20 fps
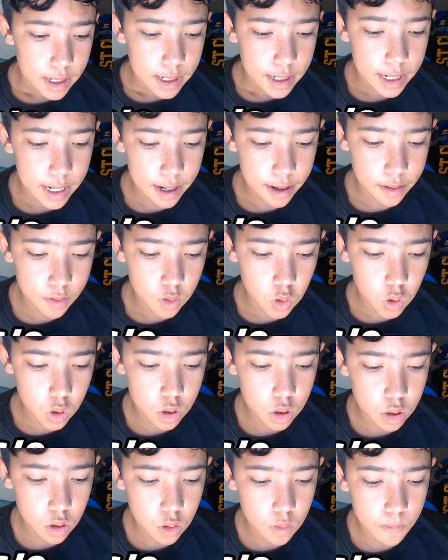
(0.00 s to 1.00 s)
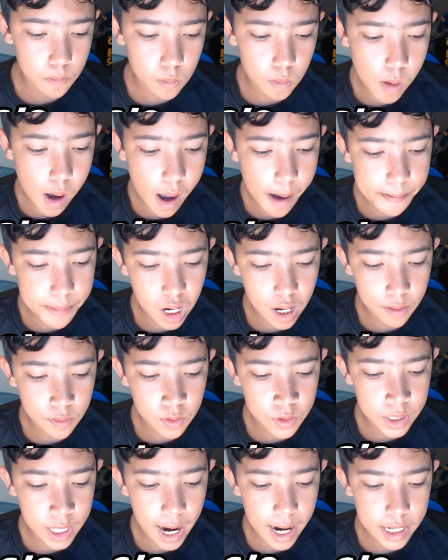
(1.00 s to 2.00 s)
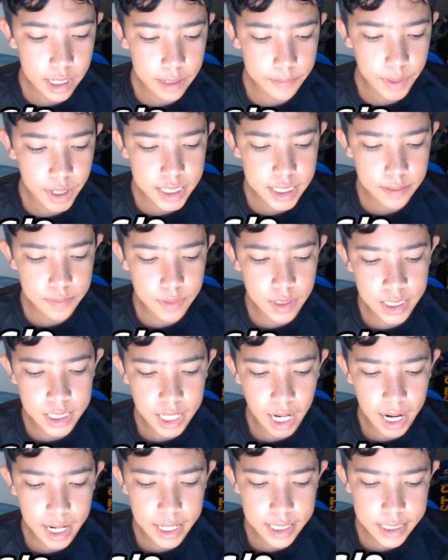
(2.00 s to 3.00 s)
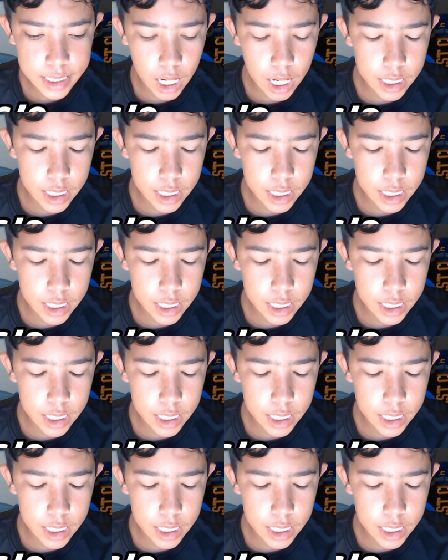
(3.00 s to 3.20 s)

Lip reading: Now, at Marvel Stadium, I tipped the Saints.